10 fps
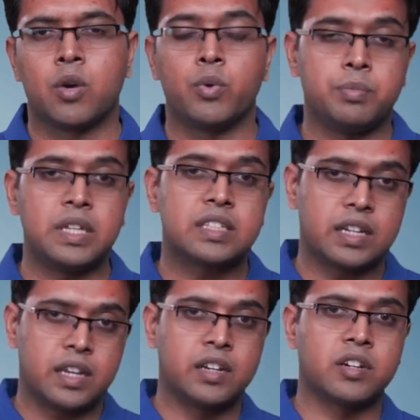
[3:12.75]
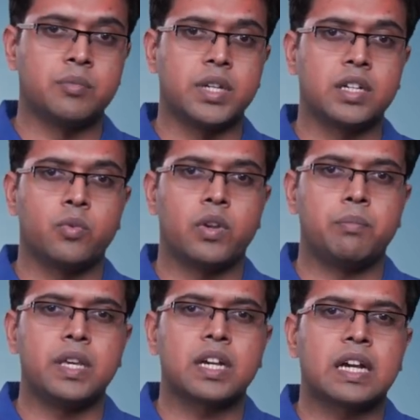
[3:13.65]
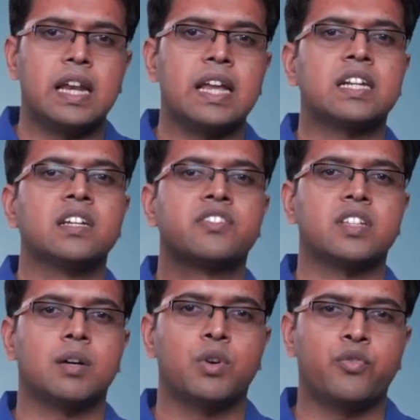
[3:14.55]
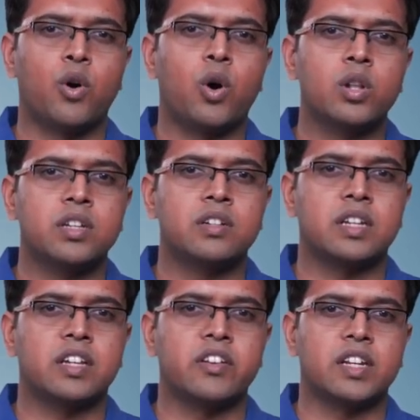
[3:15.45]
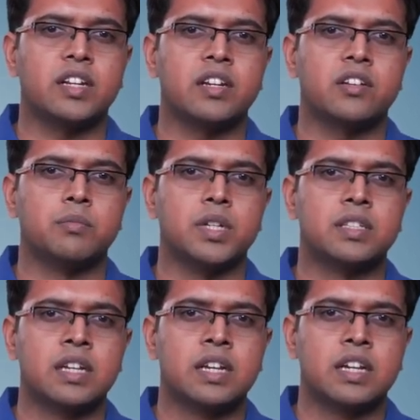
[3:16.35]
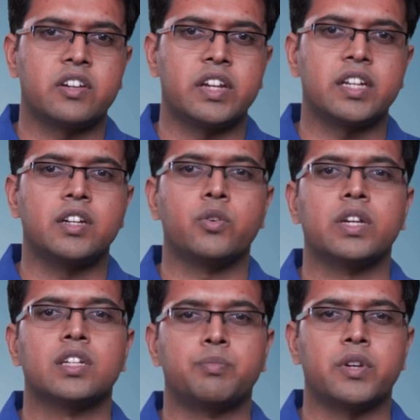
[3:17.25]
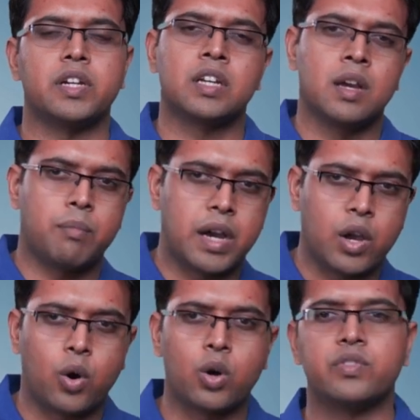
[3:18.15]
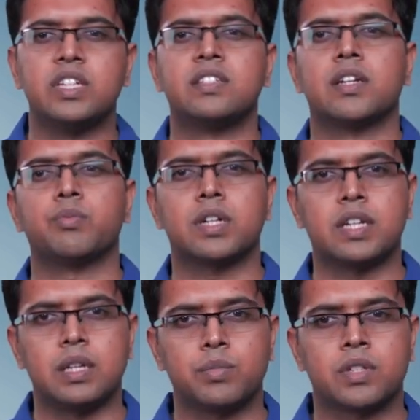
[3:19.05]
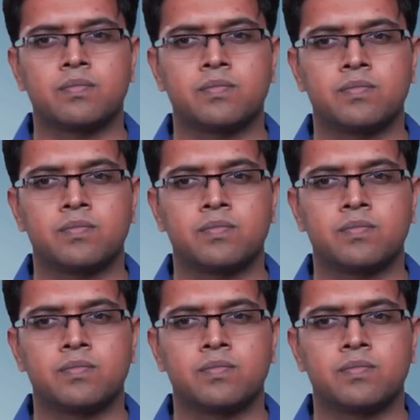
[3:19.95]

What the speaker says: which means an increment will be a collective sum of all the integrated increments created during a sprint by all of these network teams.